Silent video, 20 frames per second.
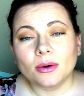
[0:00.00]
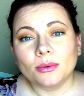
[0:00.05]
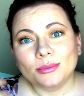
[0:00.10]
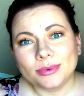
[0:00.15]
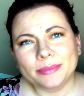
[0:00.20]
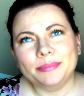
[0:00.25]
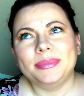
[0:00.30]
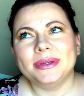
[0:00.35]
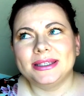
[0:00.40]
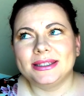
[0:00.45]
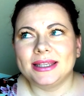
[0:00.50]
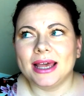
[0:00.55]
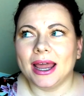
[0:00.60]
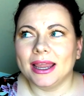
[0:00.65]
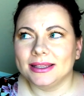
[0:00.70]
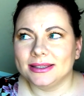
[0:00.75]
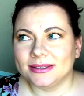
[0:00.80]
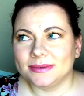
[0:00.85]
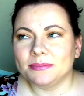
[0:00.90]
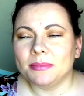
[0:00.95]
Well,
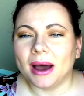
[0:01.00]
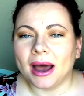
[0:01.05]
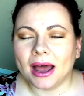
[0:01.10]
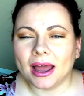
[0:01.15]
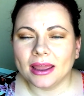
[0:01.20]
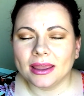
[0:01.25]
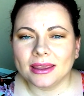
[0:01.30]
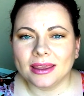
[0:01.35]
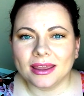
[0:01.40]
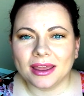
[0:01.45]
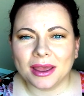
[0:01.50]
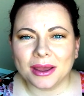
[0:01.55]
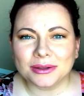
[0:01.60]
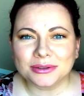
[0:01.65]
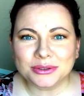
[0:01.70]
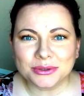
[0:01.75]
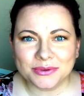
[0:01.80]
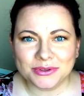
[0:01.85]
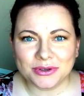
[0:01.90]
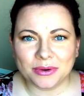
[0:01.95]
besides my uh,
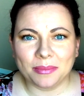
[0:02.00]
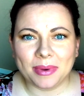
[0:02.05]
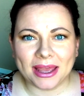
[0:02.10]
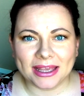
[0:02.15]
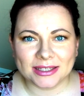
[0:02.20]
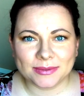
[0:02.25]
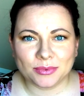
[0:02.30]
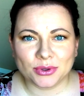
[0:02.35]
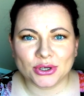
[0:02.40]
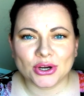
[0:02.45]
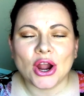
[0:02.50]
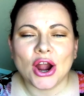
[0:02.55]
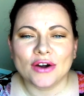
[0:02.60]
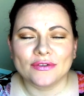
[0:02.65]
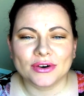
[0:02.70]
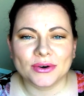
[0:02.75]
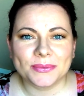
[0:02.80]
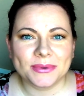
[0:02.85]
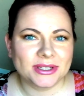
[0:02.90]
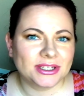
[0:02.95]
Louis Vuitton passport
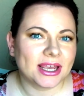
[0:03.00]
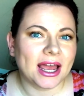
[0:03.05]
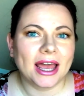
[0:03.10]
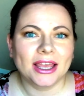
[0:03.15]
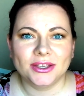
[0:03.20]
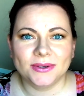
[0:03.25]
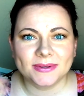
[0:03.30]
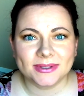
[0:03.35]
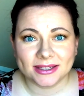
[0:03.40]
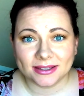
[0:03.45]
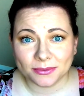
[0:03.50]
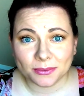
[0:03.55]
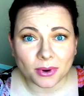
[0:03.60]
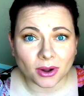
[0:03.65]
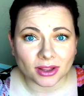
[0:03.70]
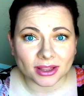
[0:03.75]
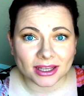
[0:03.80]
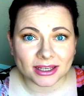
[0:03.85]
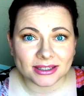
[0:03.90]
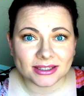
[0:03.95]
cover, which I use as a
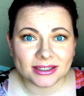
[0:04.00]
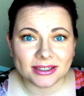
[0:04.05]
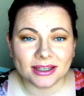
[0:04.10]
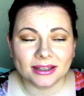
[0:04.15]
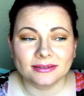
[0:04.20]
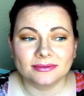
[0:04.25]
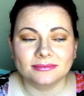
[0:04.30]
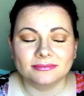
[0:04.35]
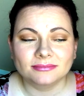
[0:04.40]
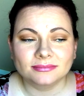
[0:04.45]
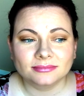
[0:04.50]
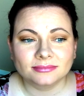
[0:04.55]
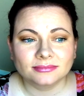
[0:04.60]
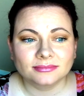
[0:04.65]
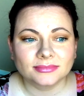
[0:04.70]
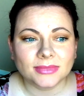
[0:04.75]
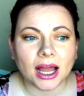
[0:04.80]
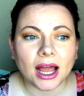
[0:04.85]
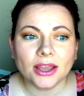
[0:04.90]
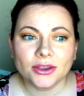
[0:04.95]
wallet, and
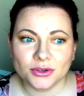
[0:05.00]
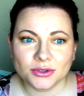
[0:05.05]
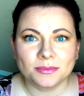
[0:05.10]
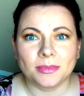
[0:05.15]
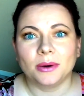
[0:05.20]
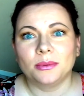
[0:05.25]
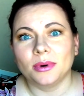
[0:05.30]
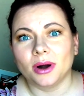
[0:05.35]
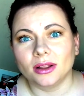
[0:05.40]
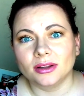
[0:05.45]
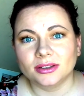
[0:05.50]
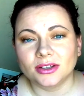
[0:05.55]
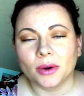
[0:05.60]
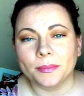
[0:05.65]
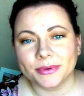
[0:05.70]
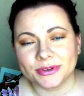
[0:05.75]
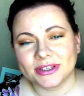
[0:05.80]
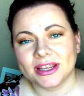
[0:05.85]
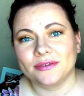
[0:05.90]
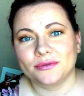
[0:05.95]
I use my wallet
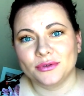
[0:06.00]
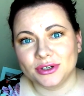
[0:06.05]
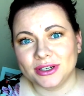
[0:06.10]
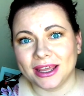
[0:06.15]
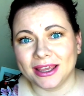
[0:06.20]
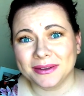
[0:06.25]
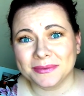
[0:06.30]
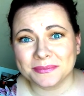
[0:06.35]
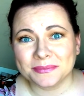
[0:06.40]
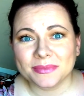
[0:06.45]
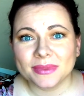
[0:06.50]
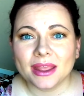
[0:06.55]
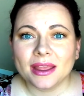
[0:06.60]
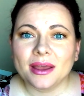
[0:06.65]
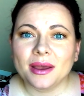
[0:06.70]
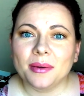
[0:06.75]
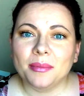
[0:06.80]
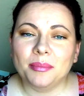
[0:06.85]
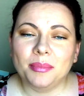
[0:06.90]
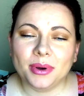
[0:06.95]
almost every day.
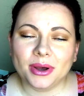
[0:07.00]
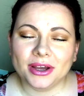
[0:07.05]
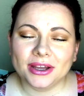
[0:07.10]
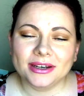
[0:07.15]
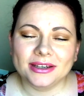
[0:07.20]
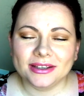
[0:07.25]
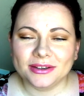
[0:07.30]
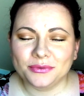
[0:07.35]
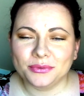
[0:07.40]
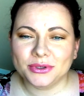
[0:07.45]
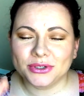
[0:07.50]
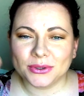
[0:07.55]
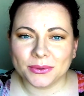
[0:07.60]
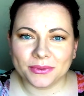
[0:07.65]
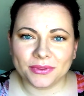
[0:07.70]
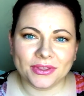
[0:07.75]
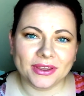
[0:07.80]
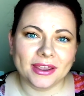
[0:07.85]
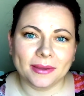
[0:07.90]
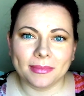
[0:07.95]
But if we
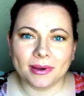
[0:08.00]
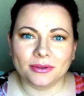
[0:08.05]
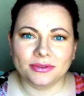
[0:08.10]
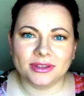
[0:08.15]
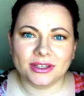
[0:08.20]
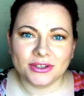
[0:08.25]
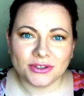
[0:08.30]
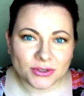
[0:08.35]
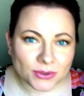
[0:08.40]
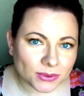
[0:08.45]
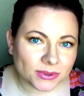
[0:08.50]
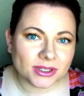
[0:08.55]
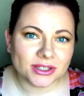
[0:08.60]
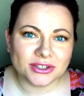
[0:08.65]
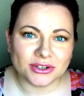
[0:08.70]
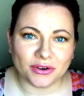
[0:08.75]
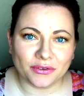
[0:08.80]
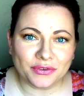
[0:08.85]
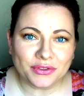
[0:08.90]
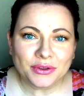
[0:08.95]
don't think about the
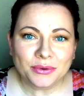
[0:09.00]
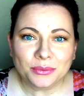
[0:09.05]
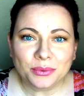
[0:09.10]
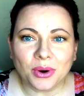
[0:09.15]
usage of the